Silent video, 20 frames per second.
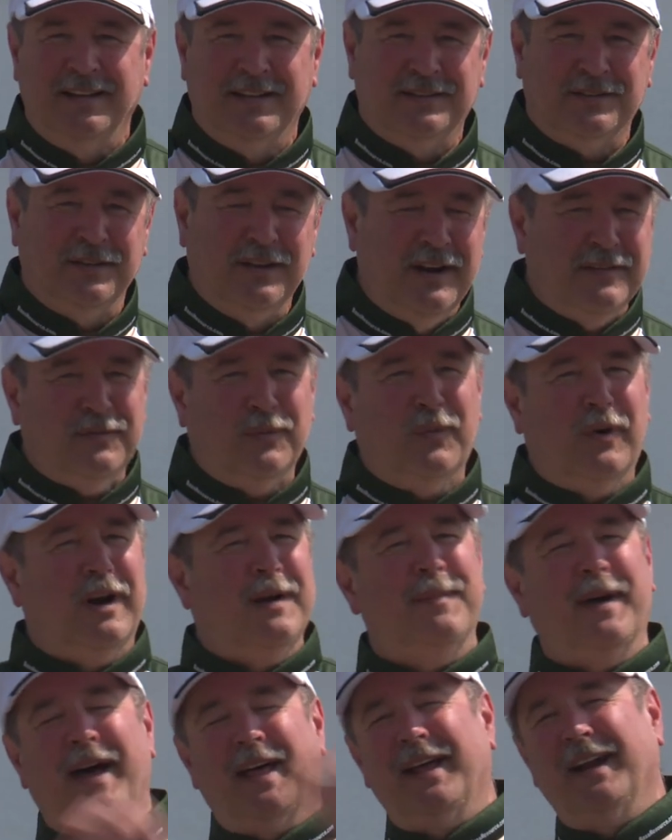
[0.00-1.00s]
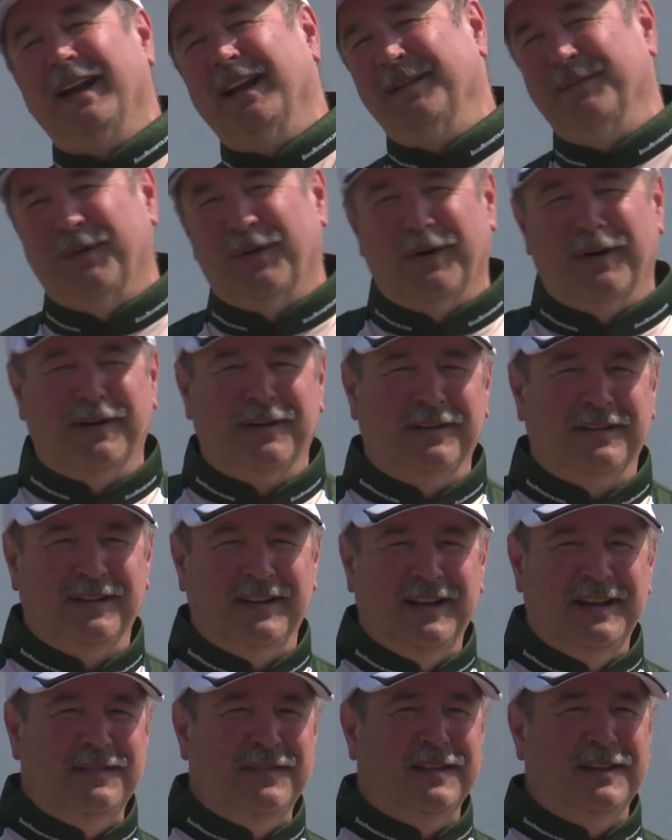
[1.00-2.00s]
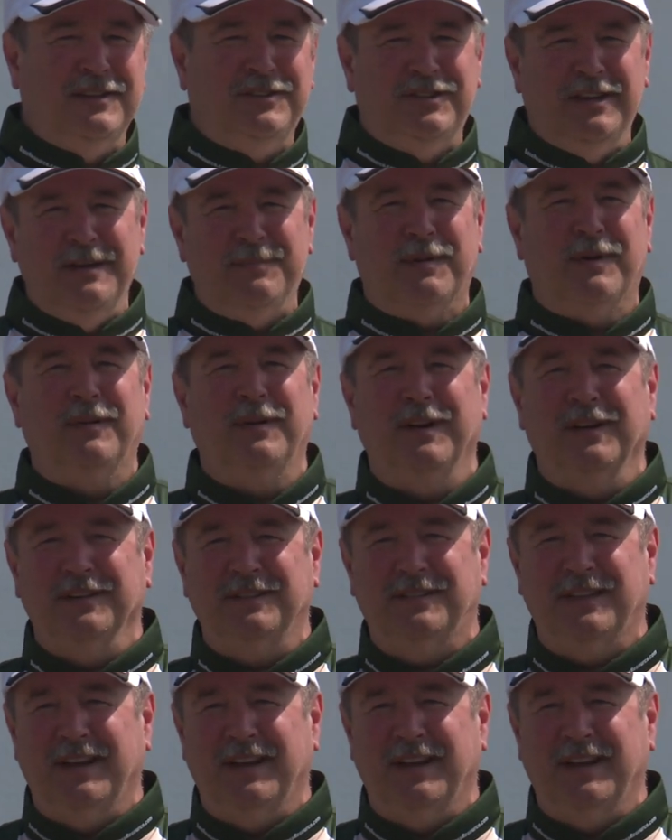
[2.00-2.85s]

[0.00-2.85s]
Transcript: So you don't have to worry about it anymore. Even the cheaper reels